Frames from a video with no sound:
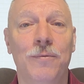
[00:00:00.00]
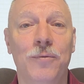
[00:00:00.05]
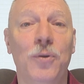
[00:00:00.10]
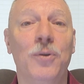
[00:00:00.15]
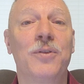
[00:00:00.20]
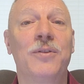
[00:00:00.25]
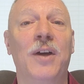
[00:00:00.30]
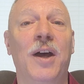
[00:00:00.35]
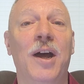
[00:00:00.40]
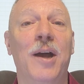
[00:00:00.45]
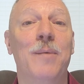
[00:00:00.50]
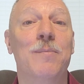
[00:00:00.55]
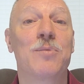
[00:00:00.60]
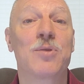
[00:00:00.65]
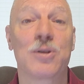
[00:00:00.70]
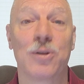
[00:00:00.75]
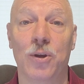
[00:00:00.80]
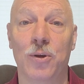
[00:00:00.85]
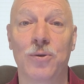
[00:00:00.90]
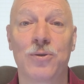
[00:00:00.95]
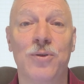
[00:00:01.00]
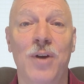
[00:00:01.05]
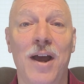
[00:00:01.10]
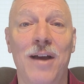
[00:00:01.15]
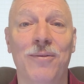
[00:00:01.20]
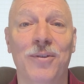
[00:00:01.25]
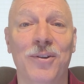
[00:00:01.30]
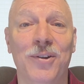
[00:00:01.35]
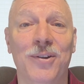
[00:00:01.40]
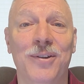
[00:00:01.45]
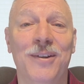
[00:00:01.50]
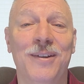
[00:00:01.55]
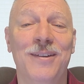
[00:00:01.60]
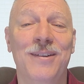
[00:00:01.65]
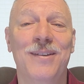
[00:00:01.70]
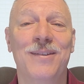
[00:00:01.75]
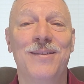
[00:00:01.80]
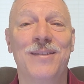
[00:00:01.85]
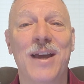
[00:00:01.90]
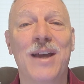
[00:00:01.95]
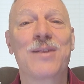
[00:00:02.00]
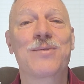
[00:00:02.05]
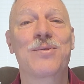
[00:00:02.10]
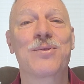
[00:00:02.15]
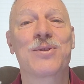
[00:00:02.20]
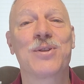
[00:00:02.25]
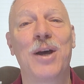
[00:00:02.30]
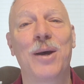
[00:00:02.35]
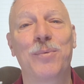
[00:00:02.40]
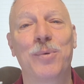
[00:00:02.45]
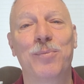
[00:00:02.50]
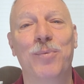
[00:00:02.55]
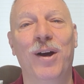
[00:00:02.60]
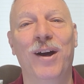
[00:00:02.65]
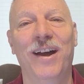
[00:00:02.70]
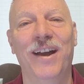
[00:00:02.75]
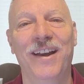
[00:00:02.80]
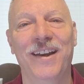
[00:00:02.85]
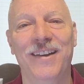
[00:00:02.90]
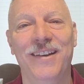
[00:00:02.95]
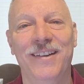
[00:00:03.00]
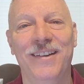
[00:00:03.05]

full-time, slow traveler. Thanks for stopping by.